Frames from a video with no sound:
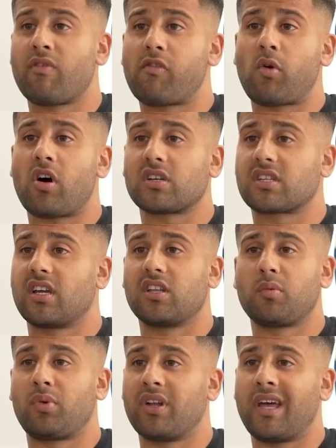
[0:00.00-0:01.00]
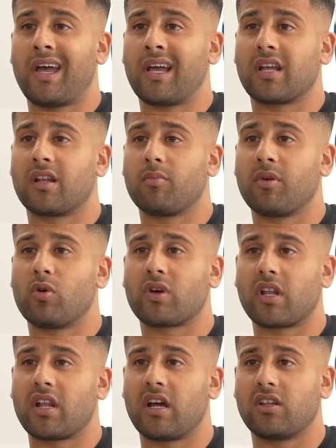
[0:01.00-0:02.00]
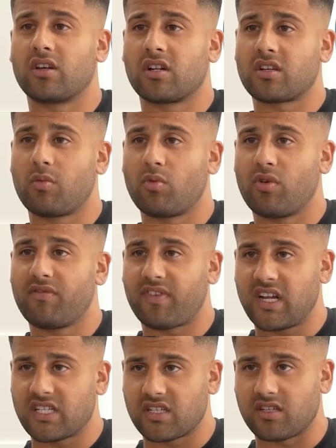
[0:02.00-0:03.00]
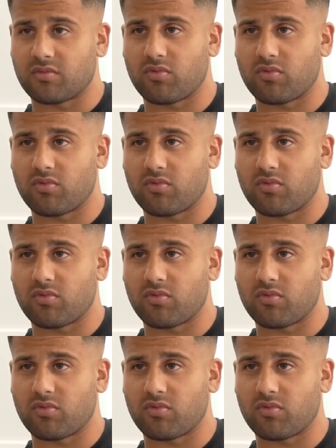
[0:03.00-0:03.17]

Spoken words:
with a basket and you put the egg and the milk and that, and you're gonna tell me what inflation is,